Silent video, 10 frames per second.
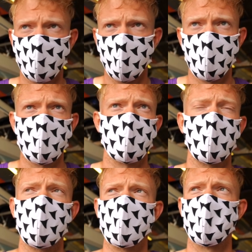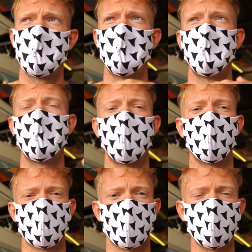towards the catch,
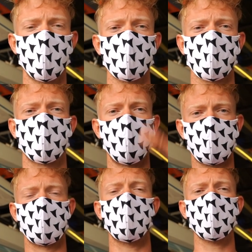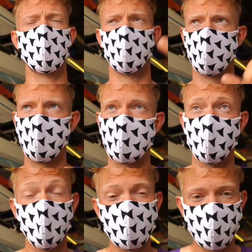so I'm not just picking up, and
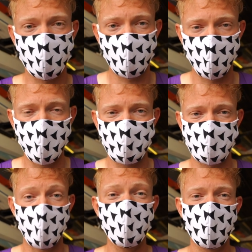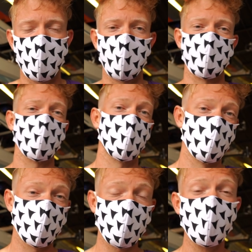also the weight is down in the hands, not in
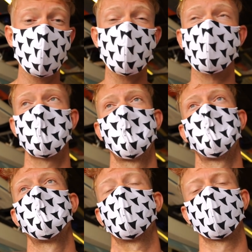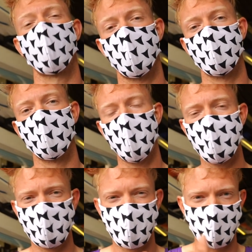the shoulders. On top of
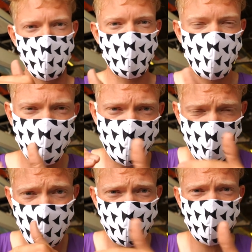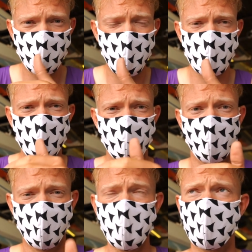that, like I mentioned, the change in direction in the
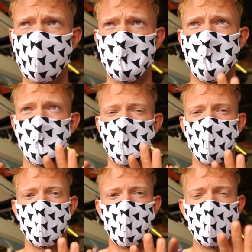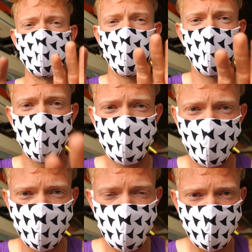feet, I'm on the
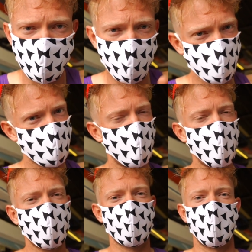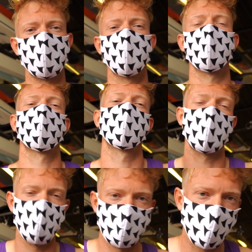feet and pushing off. I'm not
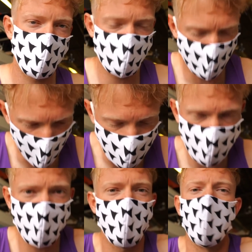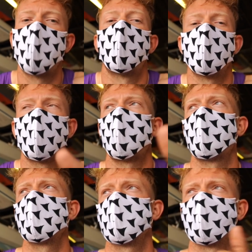dipping down, the weight's not up
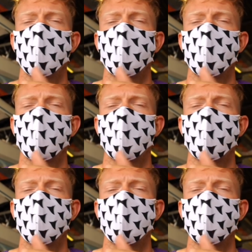high, and I'm